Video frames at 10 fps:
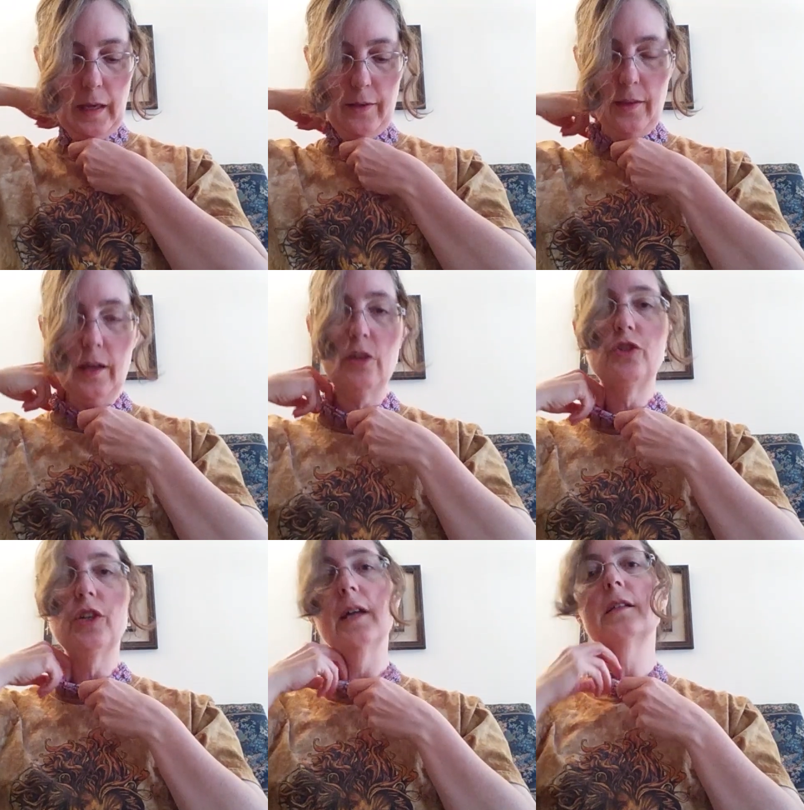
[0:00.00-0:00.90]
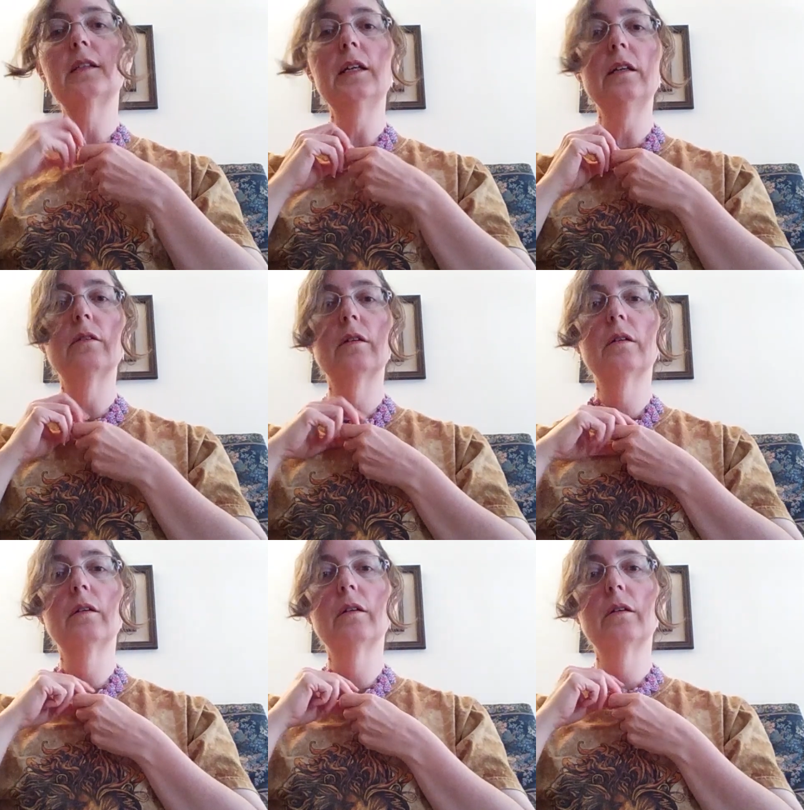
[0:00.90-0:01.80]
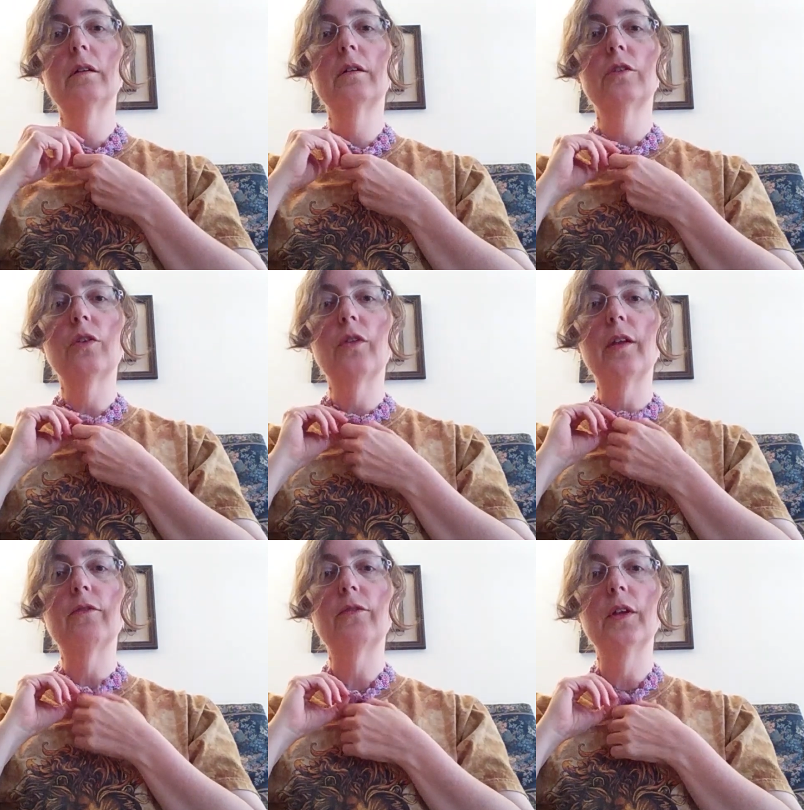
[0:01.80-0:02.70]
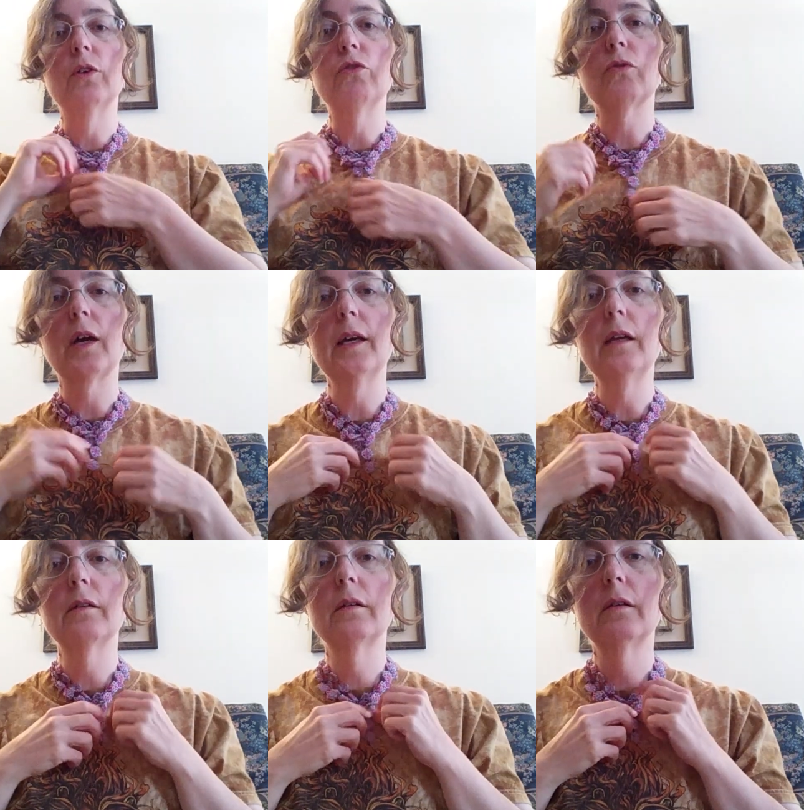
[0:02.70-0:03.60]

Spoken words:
And then adjust it so that it feels right.